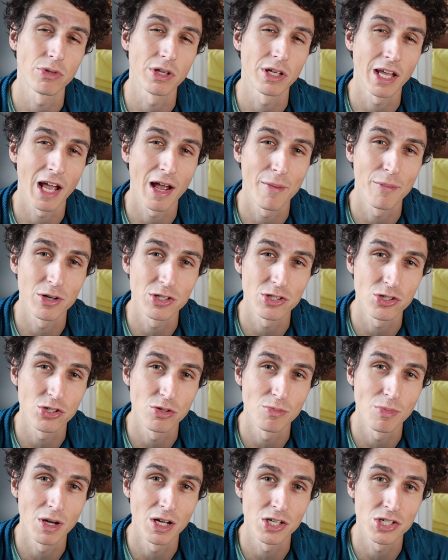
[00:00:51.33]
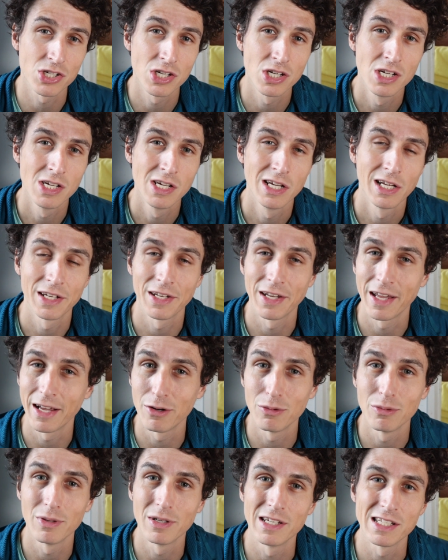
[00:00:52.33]
the camera too much.
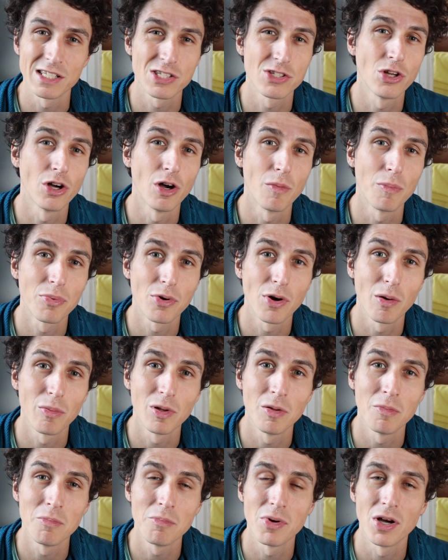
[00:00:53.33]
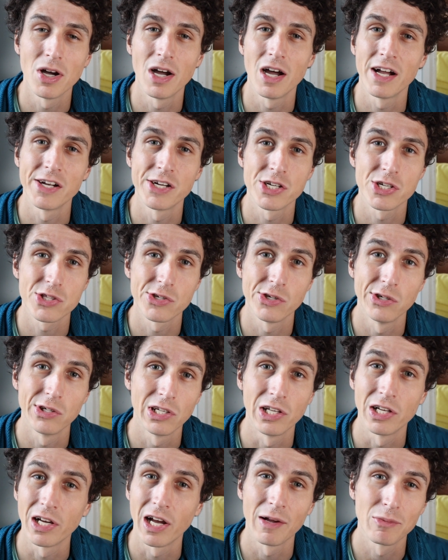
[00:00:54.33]
Now, it's not a problem, but I just thought,
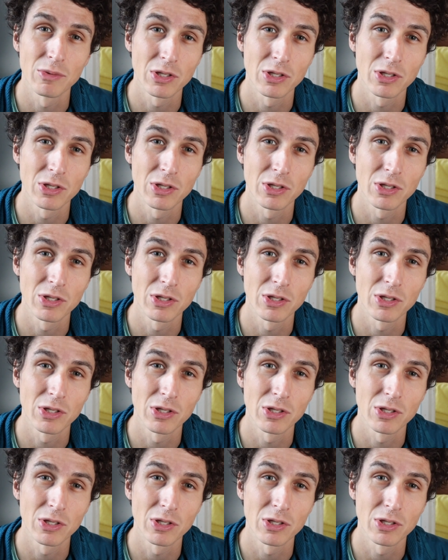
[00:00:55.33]
look, I'm